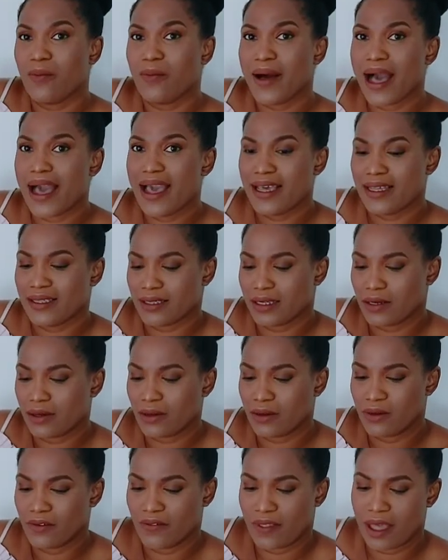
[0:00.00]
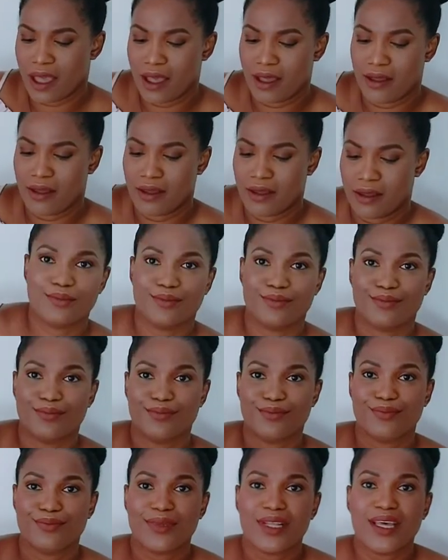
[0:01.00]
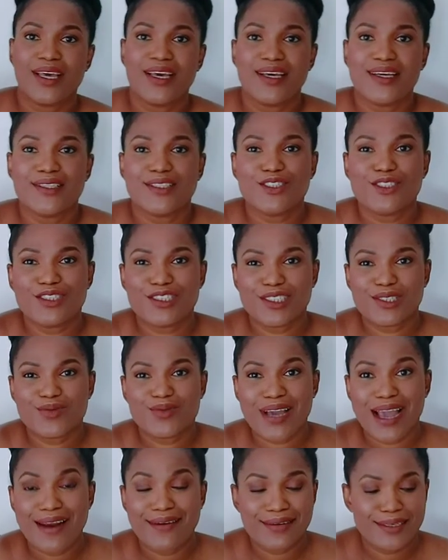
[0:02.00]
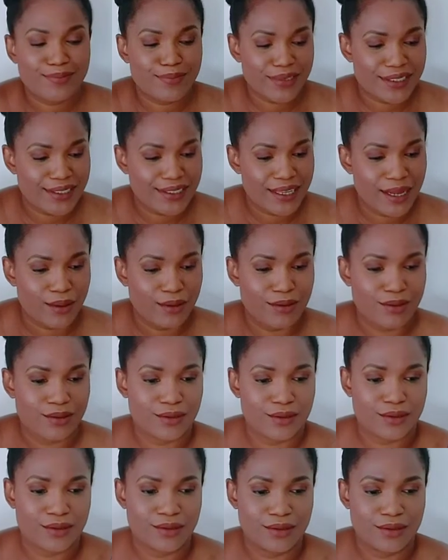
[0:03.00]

buys and all of that. You see the way I ripped it out,